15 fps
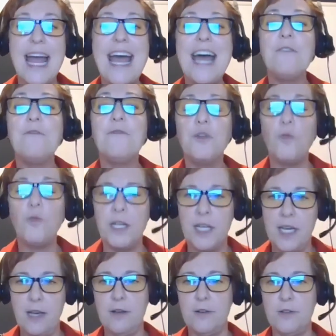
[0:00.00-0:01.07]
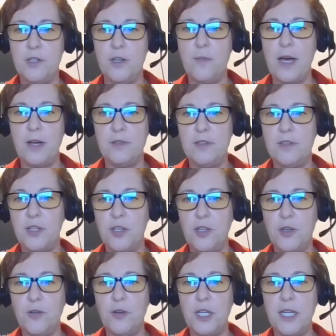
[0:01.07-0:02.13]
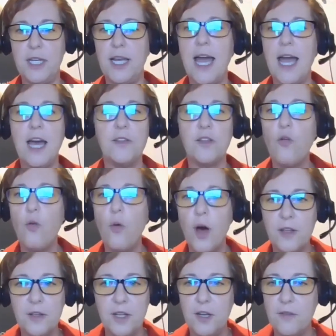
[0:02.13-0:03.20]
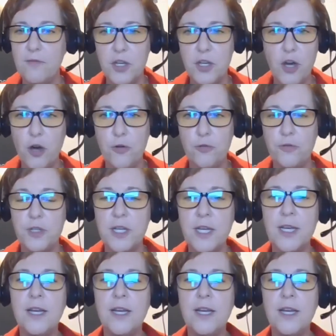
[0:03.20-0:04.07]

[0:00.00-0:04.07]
Everyone cares about security and the quality of the code.